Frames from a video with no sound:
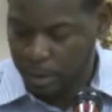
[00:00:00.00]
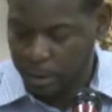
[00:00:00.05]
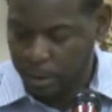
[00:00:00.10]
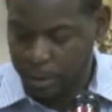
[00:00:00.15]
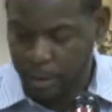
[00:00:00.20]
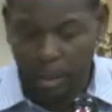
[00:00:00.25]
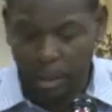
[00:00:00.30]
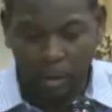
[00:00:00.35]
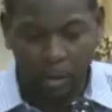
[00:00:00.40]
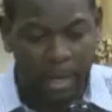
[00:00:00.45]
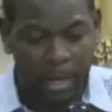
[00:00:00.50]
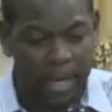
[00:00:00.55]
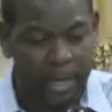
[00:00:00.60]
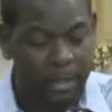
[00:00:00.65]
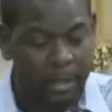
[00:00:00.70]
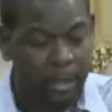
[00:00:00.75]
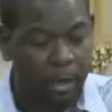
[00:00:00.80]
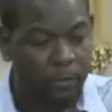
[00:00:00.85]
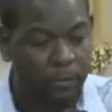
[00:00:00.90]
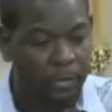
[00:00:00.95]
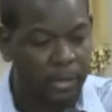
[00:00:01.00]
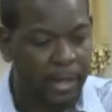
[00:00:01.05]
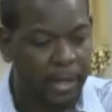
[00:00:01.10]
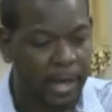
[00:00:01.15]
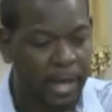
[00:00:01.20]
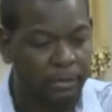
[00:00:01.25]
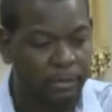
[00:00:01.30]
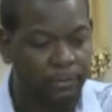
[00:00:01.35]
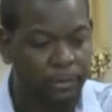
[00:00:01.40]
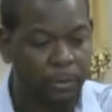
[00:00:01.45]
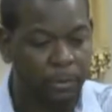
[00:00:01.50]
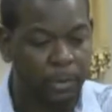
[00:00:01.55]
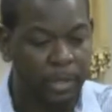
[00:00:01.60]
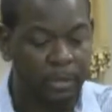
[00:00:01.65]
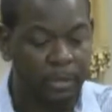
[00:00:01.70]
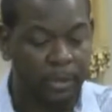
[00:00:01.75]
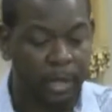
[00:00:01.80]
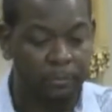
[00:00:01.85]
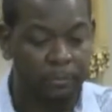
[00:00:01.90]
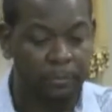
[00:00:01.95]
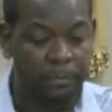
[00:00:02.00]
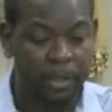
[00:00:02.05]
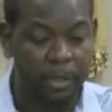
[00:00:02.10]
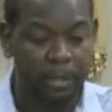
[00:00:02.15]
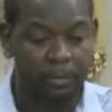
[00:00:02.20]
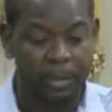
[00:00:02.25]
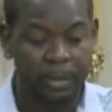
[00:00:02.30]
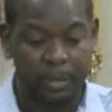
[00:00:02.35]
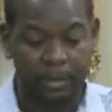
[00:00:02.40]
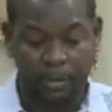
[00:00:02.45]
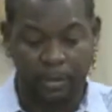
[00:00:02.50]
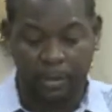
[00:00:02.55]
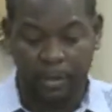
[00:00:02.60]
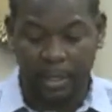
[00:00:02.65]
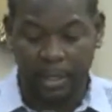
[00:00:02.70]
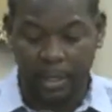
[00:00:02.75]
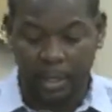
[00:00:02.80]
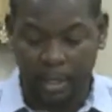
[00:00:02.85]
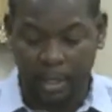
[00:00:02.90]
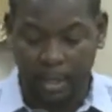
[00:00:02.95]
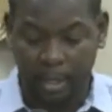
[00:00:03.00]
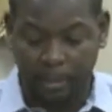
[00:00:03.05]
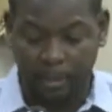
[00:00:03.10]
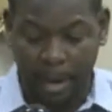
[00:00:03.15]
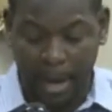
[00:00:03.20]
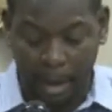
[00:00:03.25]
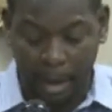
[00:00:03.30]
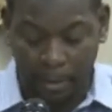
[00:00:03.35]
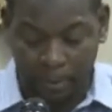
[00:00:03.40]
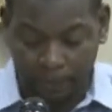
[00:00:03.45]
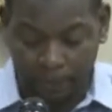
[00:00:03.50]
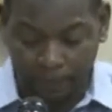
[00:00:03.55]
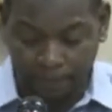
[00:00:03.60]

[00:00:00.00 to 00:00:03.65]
You know, lately over the last few weeks, I've really been thinking about